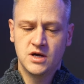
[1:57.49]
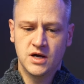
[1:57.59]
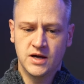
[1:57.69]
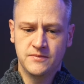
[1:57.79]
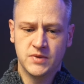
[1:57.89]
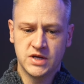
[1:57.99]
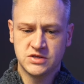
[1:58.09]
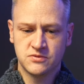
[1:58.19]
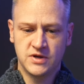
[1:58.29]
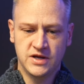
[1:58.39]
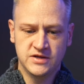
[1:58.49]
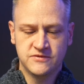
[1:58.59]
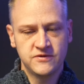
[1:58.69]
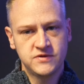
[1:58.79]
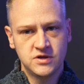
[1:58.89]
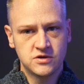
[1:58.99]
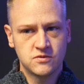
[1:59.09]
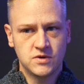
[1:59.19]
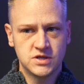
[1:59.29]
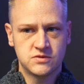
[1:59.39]
Um, but it's, it's fifteen hundred
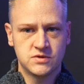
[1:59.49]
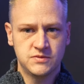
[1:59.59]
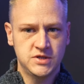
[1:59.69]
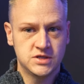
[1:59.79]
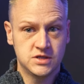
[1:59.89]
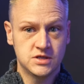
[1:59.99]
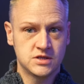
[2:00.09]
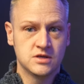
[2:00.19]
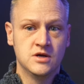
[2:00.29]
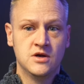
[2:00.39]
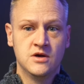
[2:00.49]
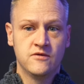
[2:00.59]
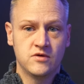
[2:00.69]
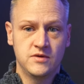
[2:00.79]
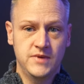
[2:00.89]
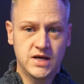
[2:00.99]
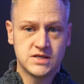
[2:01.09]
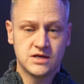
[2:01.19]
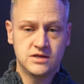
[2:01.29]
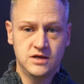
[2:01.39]
watts, which means it doesn't fully max
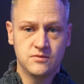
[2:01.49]
out the